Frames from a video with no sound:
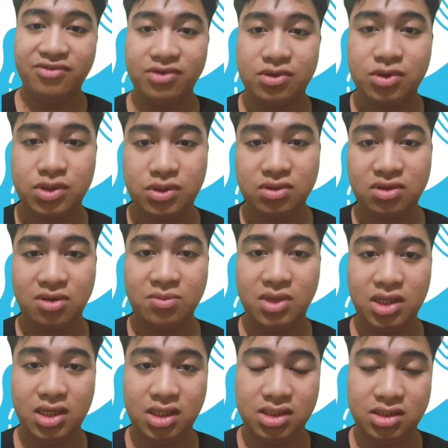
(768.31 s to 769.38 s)
Focus on
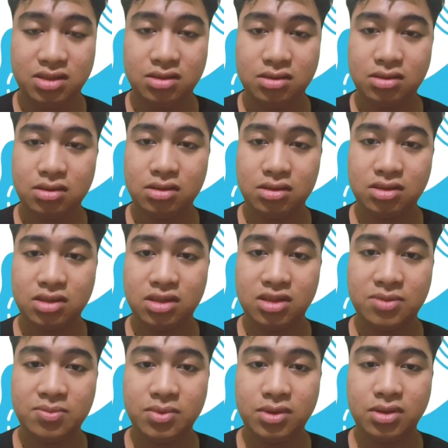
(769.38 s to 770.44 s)
communication.
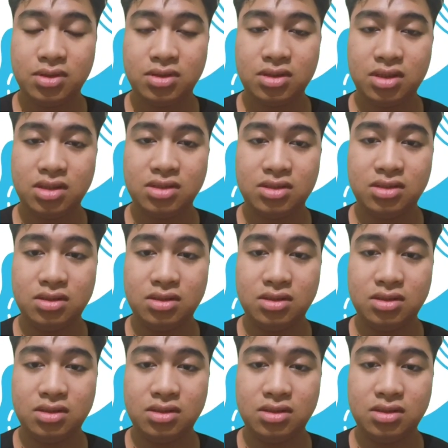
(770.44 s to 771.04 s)
CLT prioritizes